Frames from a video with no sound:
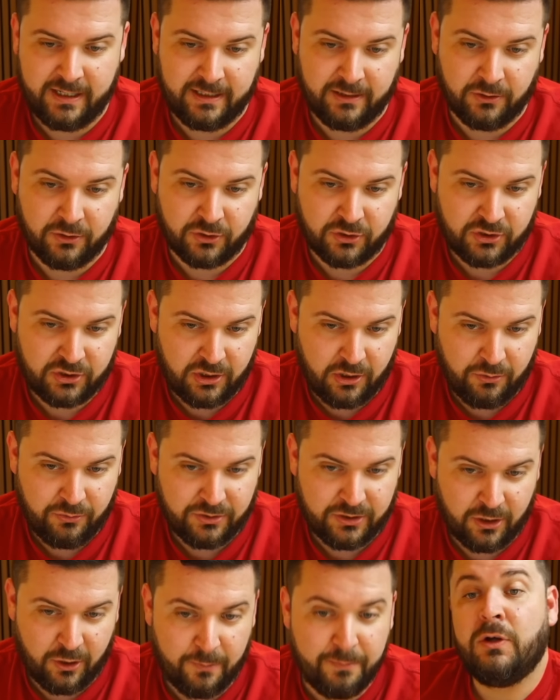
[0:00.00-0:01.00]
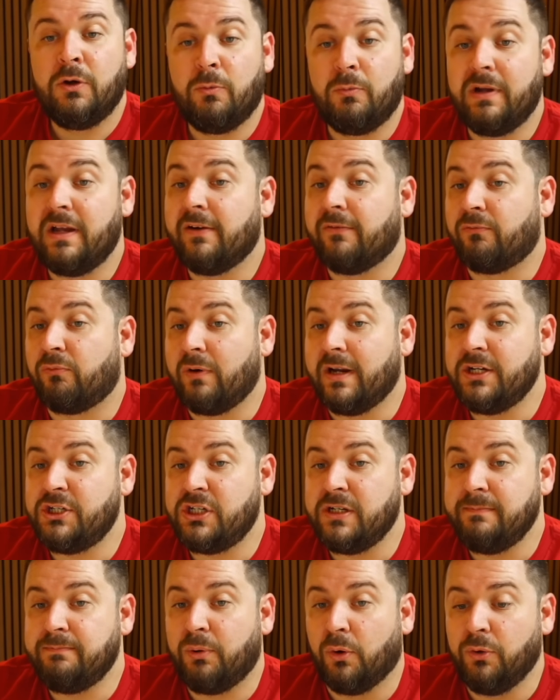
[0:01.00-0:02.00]
looks so dope. We have
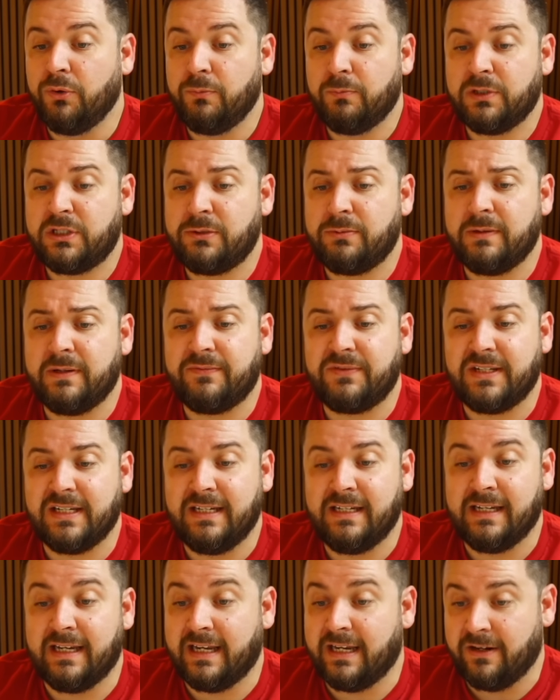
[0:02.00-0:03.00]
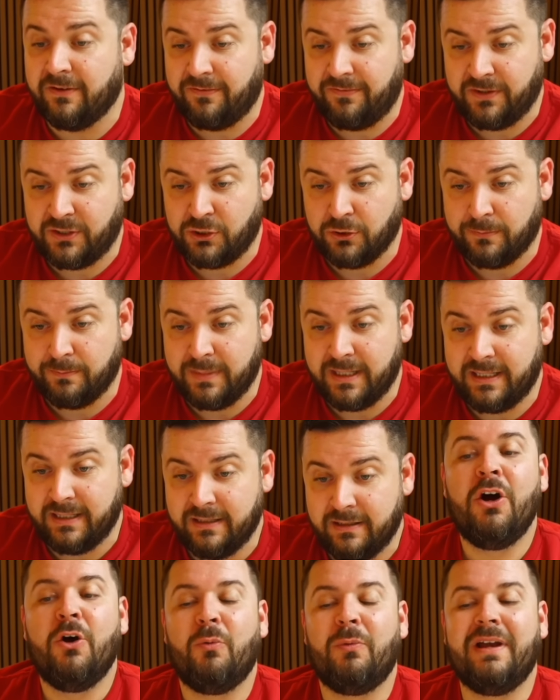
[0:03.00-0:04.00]
Raging Bolt, which we've seen in official
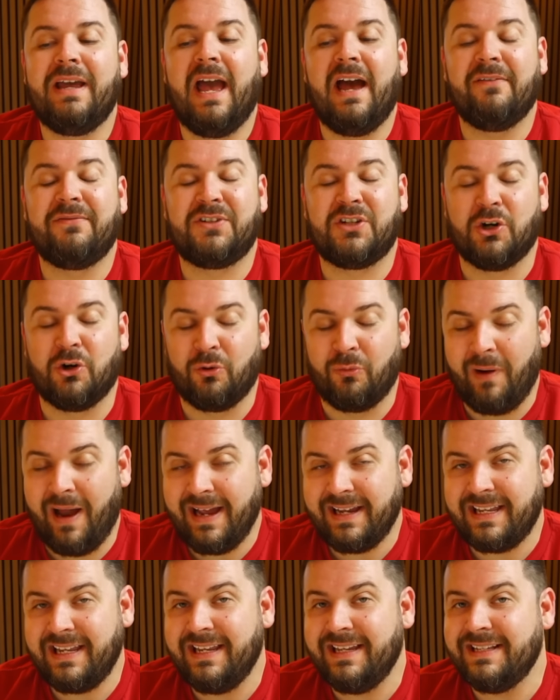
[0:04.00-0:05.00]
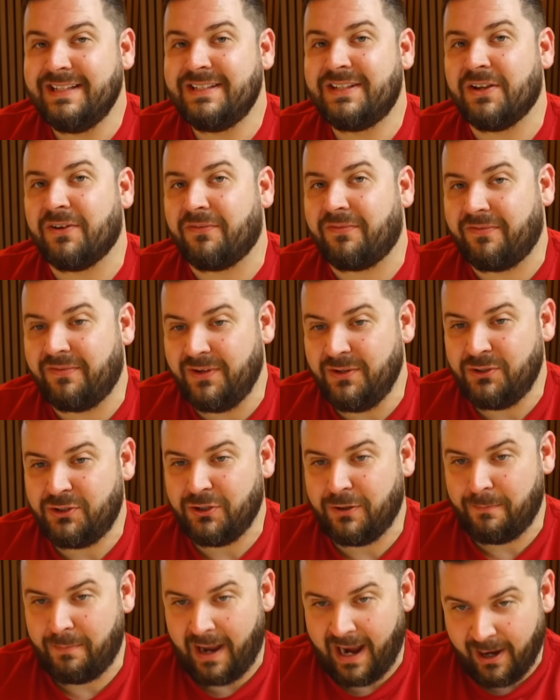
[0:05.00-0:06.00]
media. We have Terrakion's
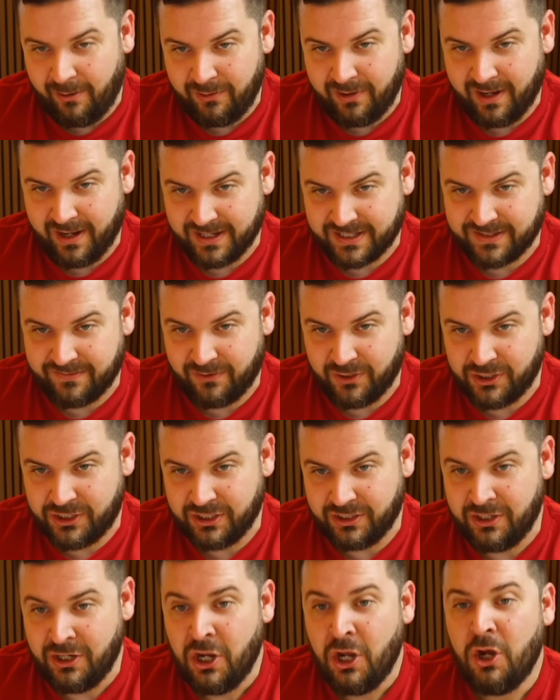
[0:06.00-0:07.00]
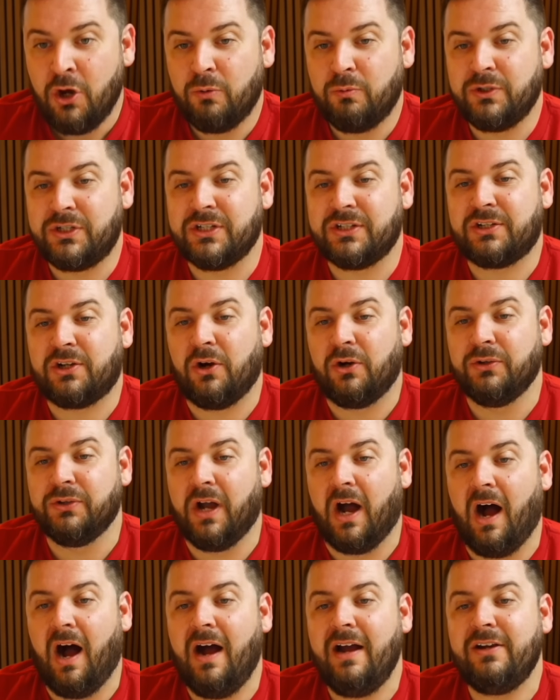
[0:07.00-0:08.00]
future Paradox version, which is called
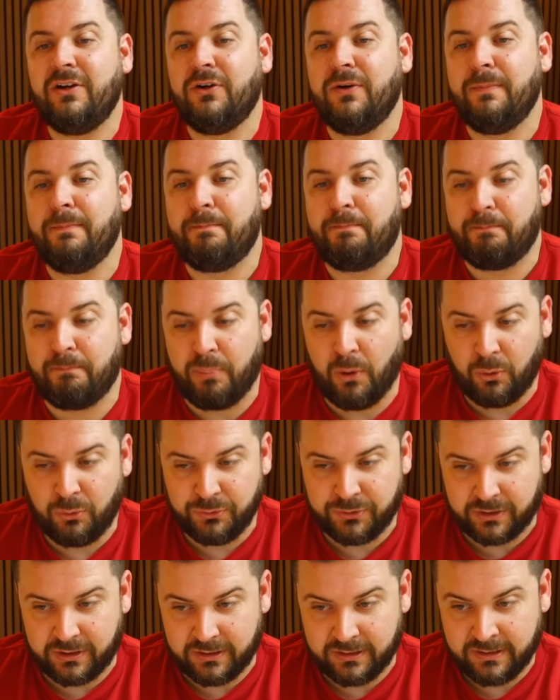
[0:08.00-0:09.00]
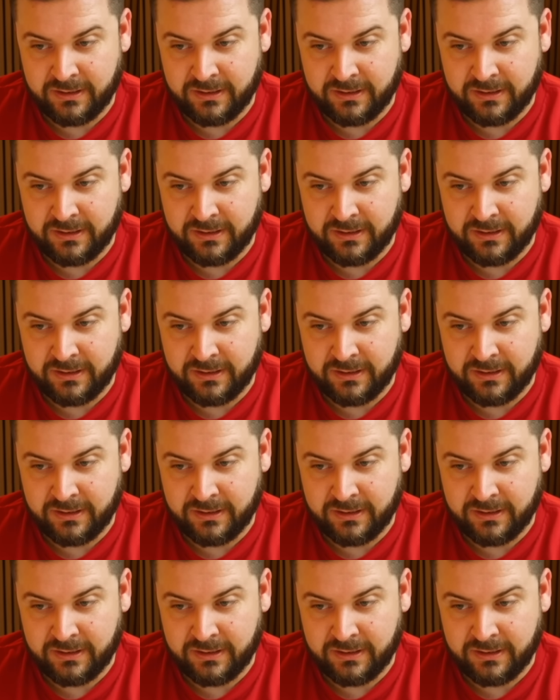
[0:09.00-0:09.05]
Iron Boulder